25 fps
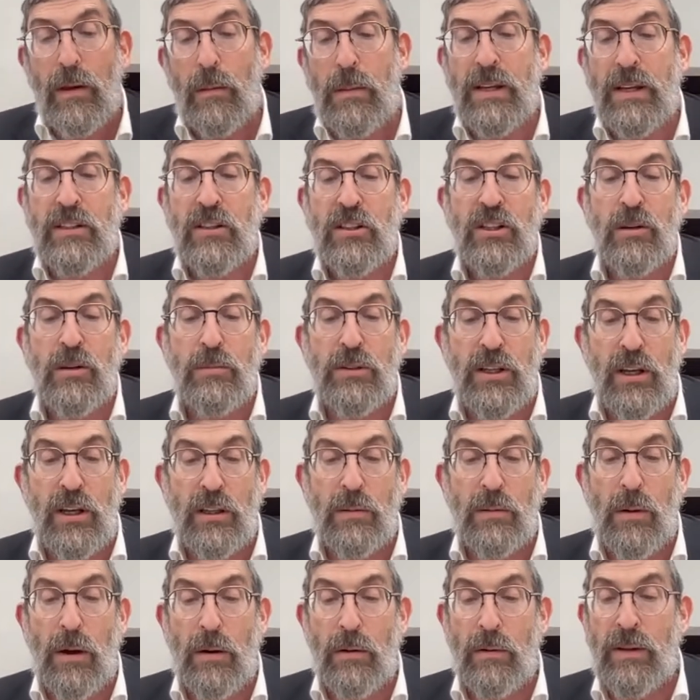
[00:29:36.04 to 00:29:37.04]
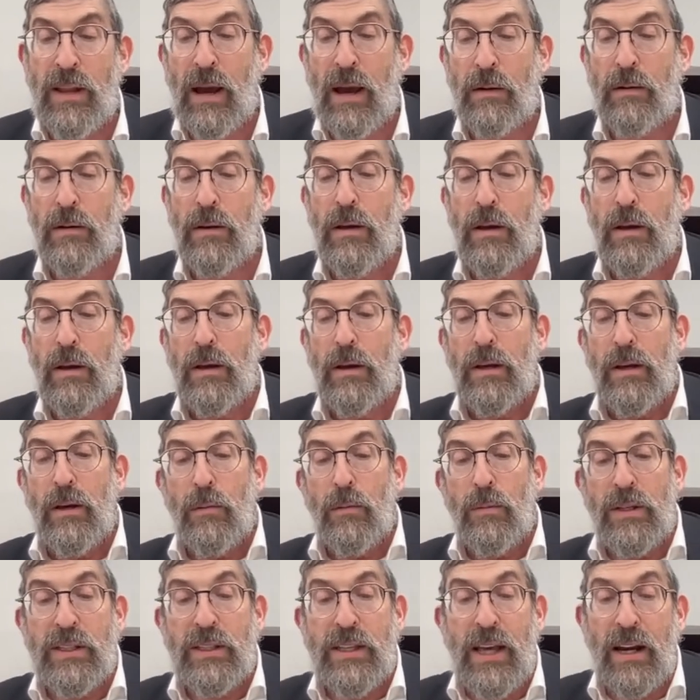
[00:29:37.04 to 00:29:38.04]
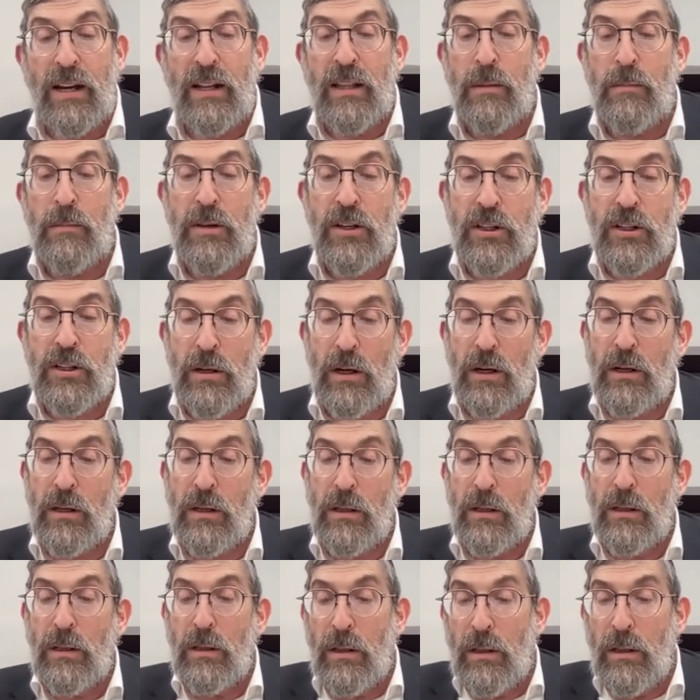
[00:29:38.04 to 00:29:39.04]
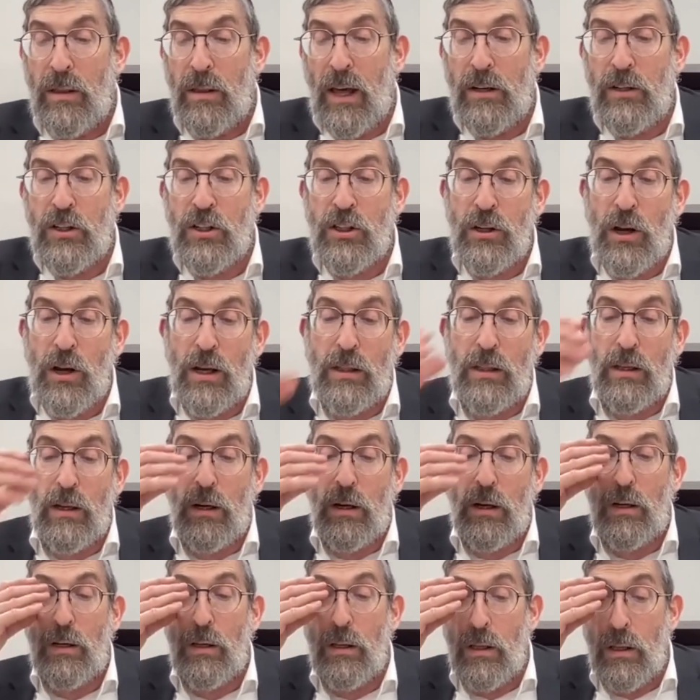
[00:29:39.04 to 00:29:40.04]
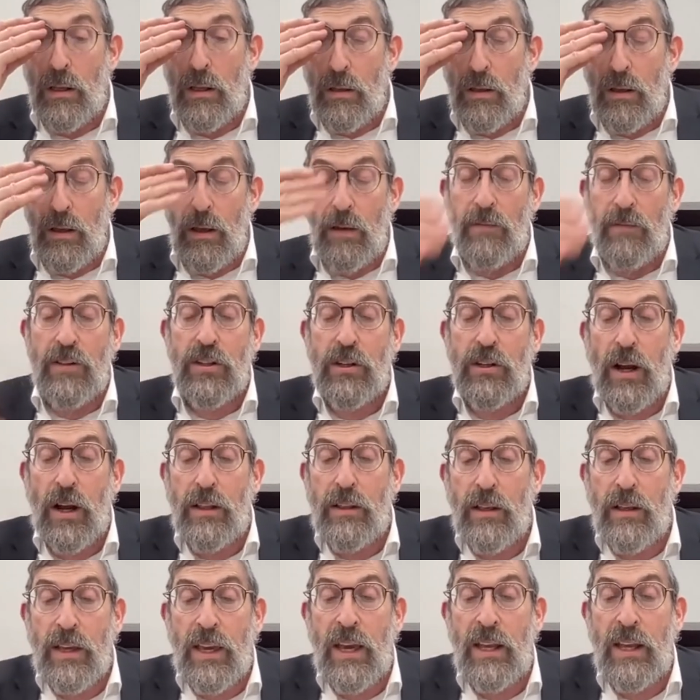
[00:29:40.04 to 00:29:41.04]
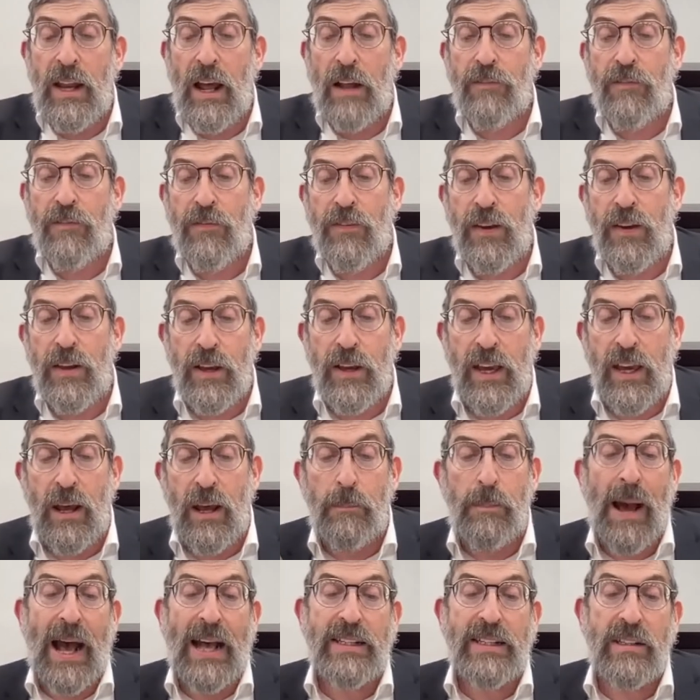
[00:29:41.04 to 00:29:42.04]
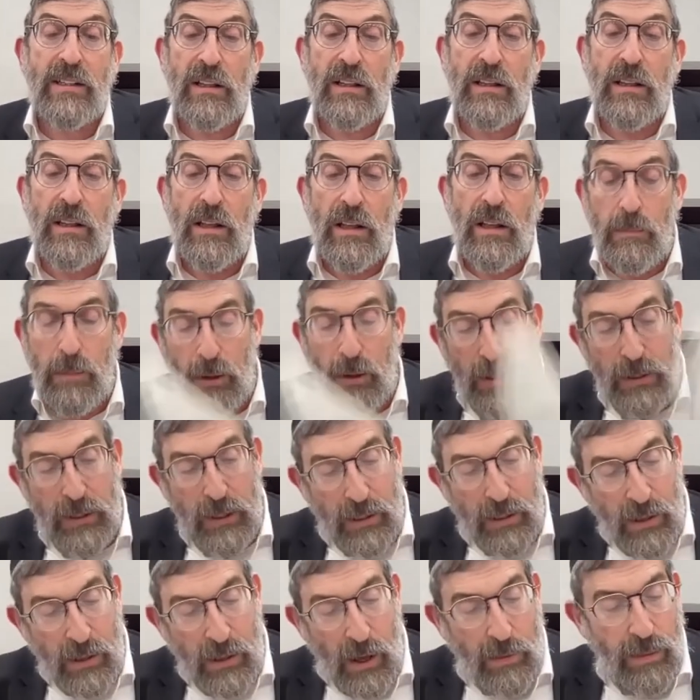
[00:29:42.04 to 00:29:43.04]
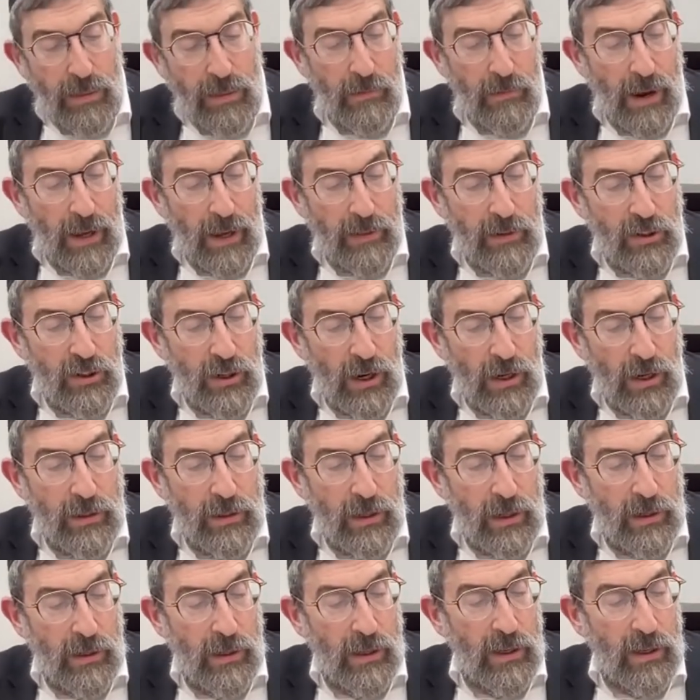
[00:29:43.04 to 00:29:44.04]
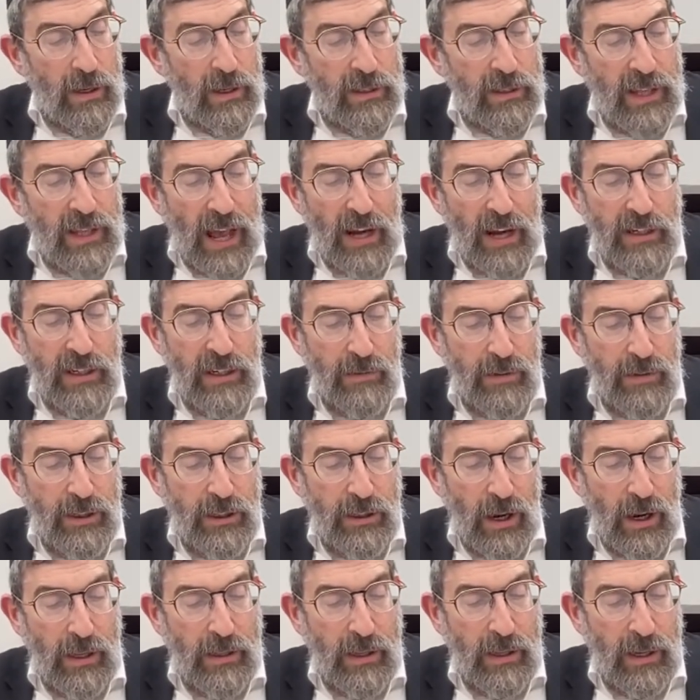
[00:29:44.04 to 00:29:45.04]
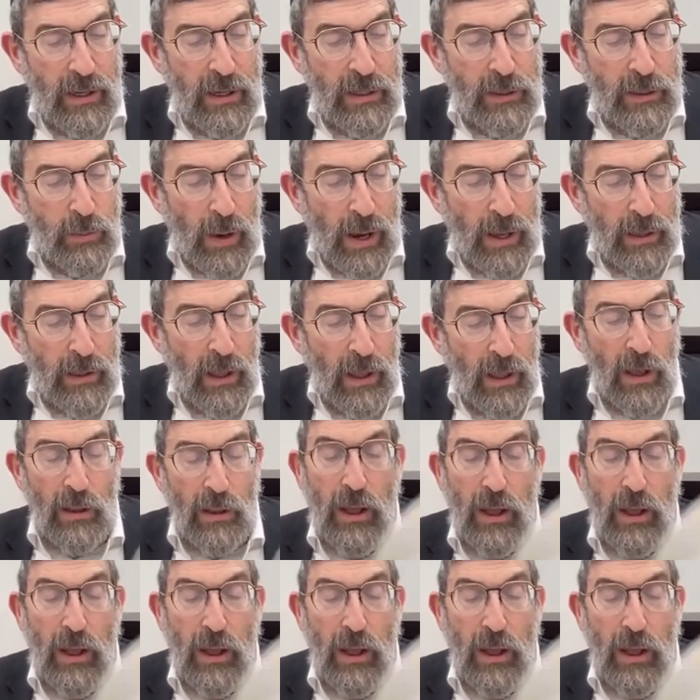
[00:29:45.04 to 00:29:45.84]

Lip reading: Bez Hashem, see it tomorrow. Now, we said in the Mishnah that a shaita, if a shaita cannot feed, it can't passel because it's nothing, right? The shaita, the action of a shaita is what?